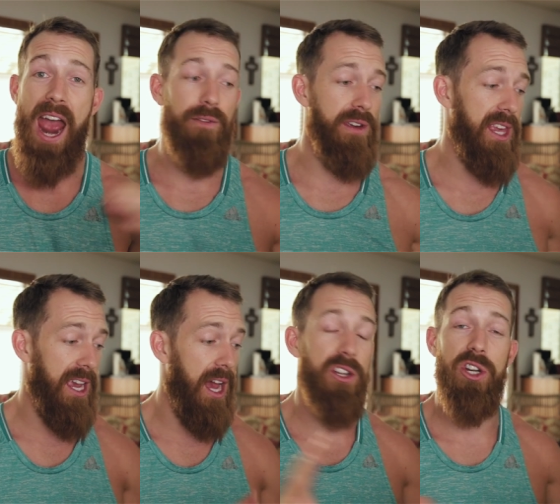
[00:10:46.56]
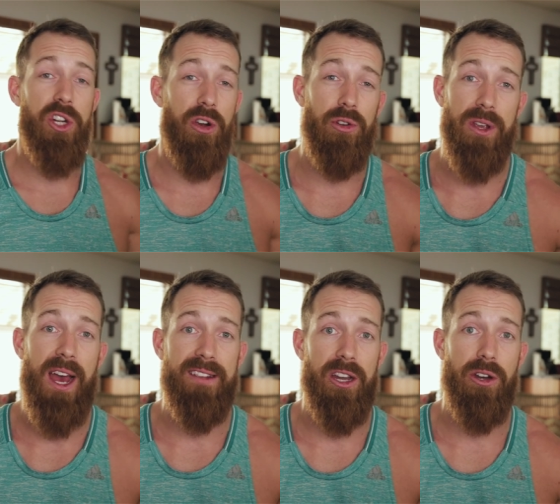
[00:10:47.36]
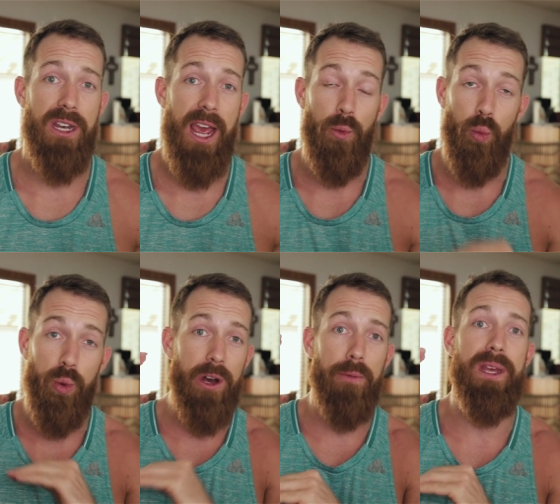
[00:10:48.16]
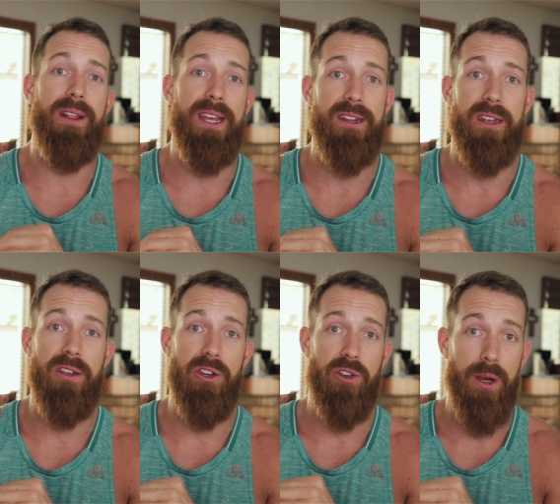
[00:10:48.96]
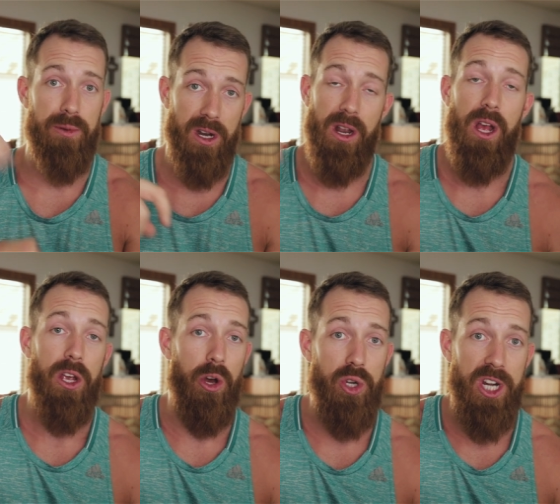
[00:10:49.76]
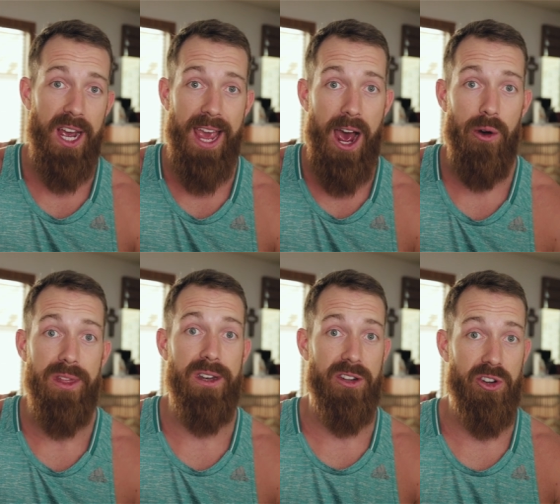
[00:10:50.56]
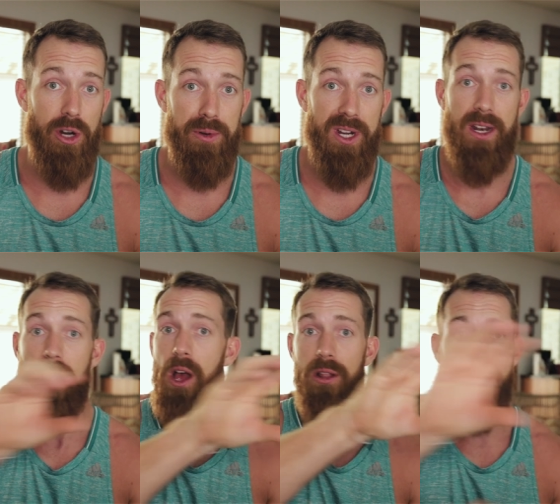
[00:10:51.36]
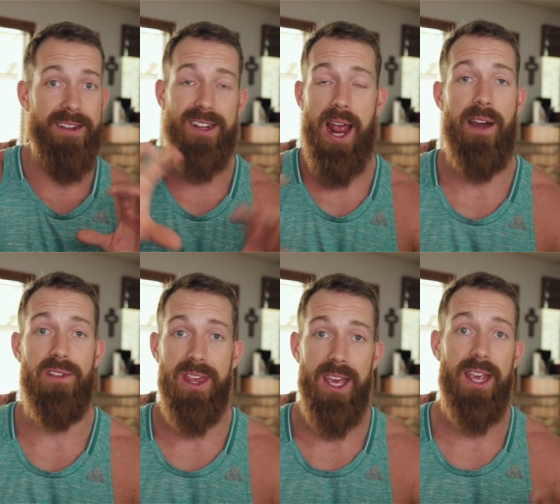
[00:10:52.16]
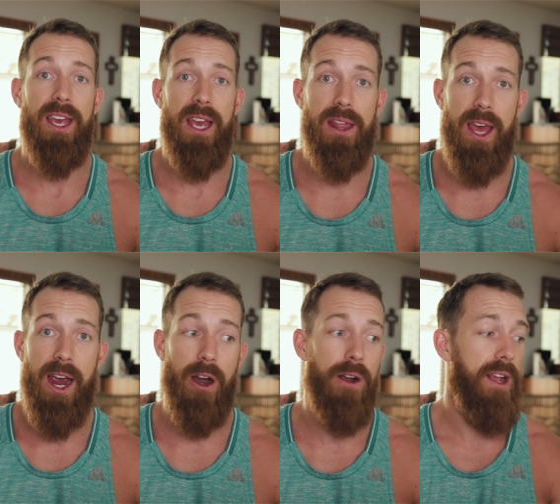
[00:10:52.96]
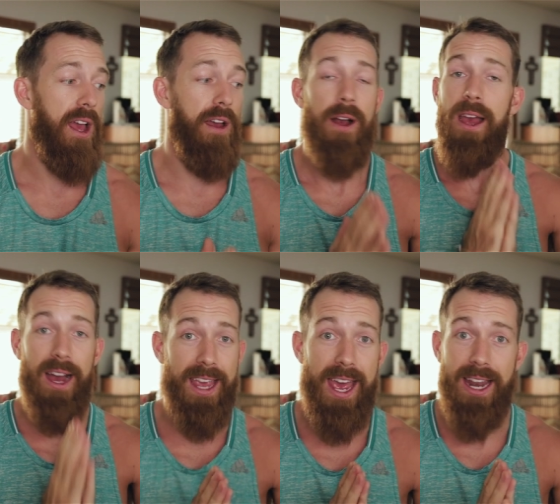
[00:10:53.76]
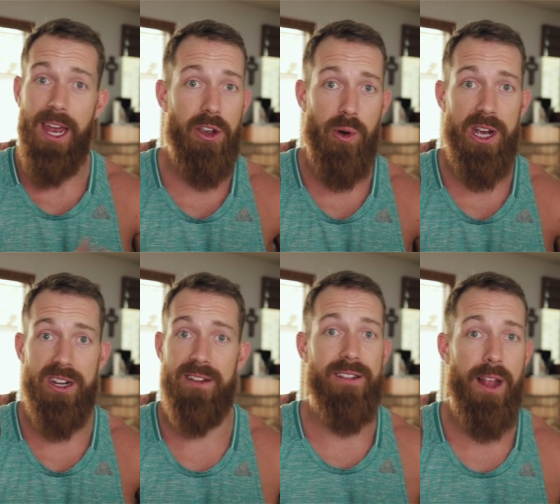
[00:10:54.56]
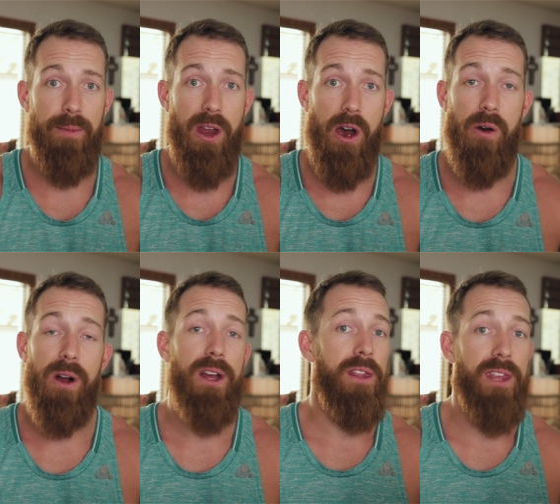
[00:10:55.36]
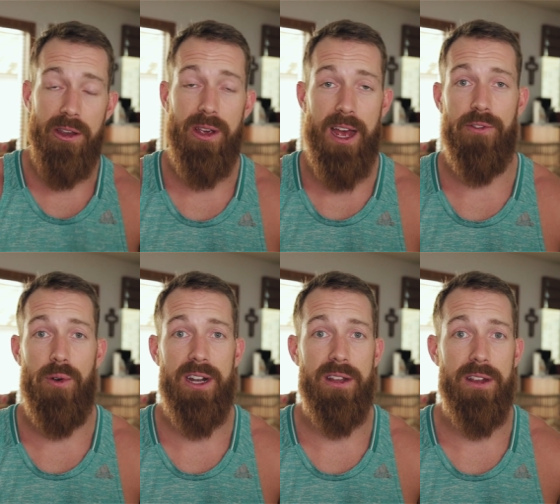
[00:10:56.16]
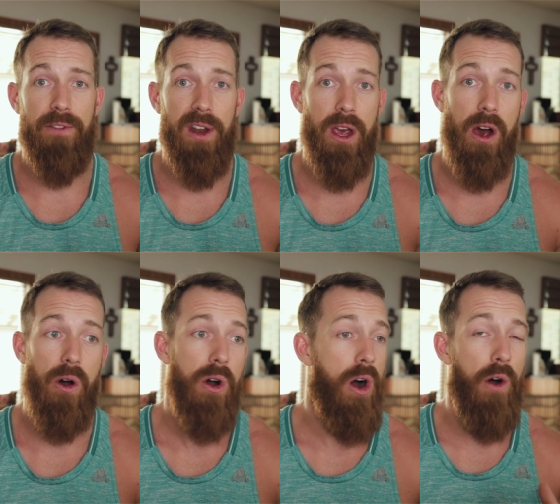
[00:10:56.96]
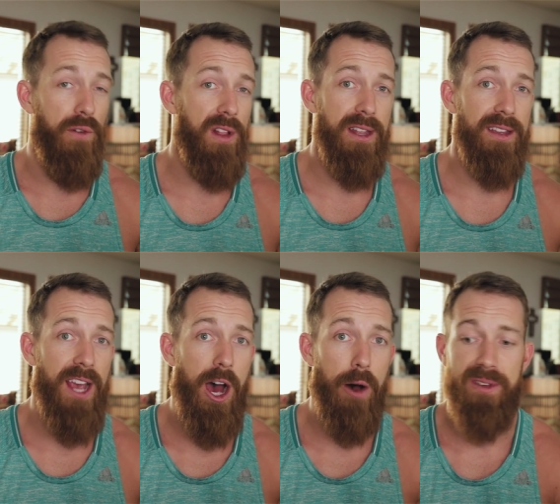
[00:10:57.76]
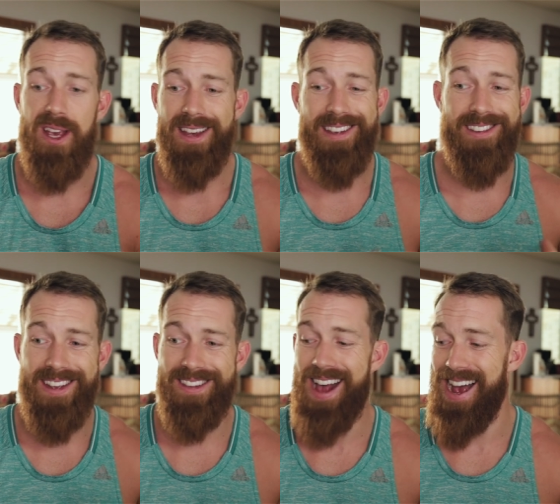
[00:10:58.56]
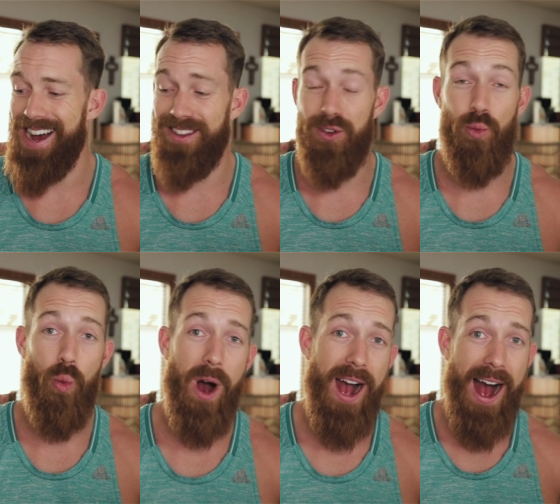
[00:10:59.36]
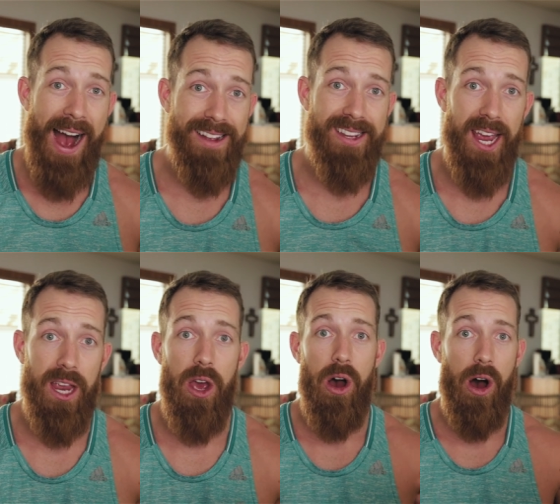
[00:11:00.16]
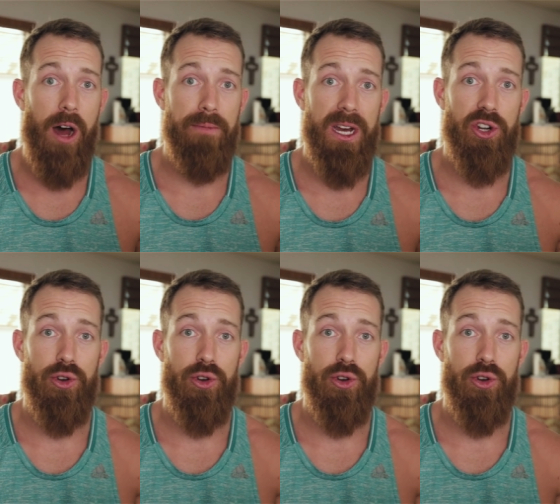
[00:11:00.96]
Everything I just showed you guys here today will be linked in the description. Go check out the description, links to everything in there. Again, any questions, let me know. Thank you guys for watching this video. Hopefully this helps, gives you insight onto what I take on my